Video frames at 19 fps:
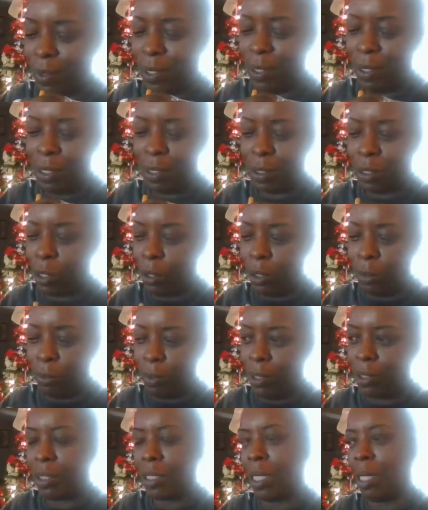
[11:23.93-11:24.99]
And that's only
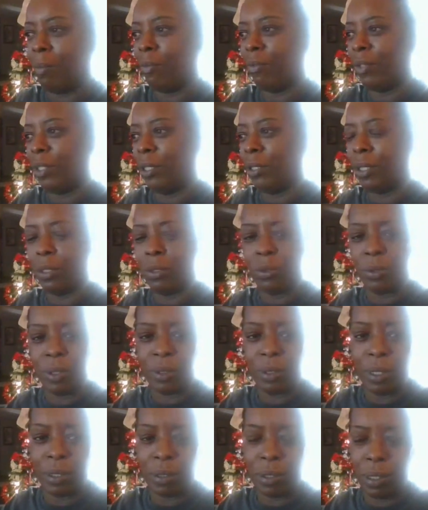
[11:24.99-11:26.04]
one time a year I drink
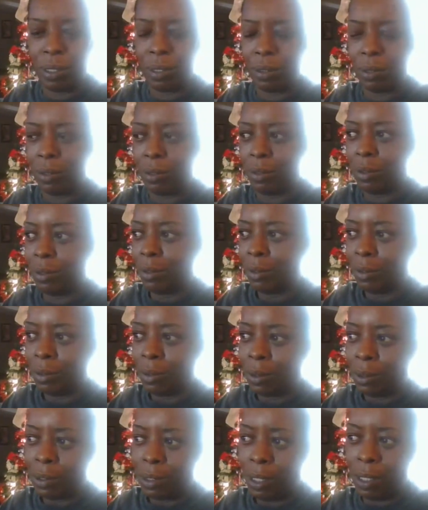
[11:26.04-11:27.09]
like that. And
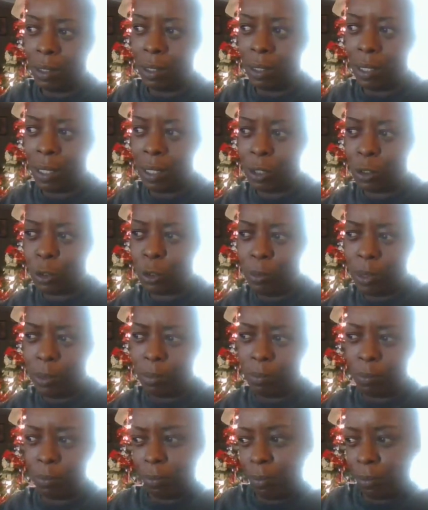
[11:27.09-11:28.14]
I think I had too many
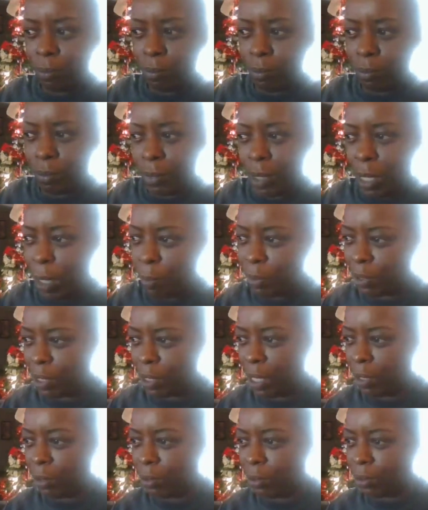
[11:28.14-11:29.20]
apple
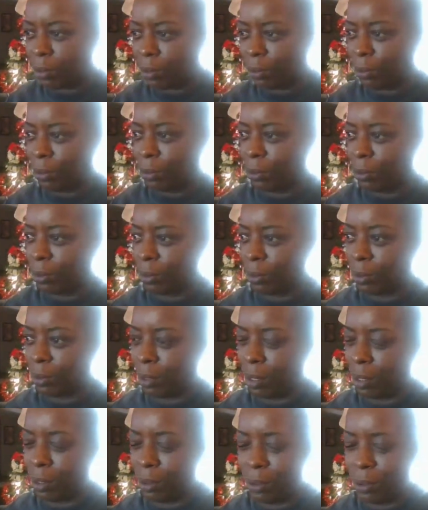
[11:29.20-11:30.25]
ciders or
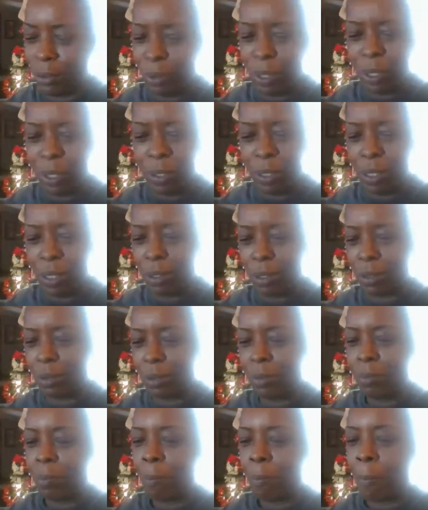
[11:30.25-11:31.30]
I don't know, eggnog,
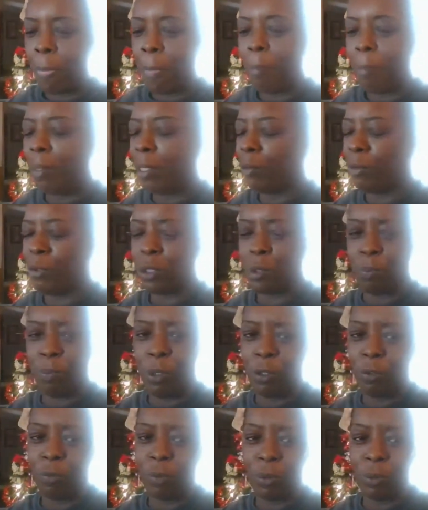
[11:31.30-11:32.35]
but it was
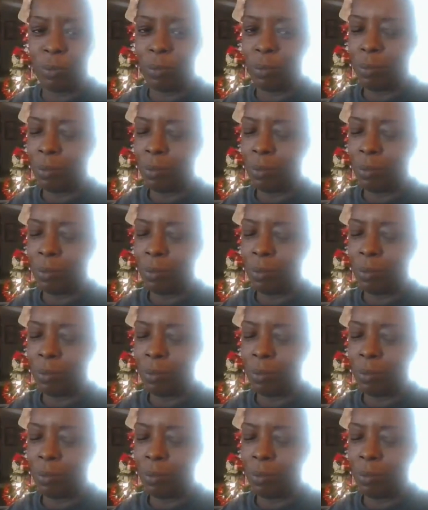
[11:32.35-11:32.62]
beautiful.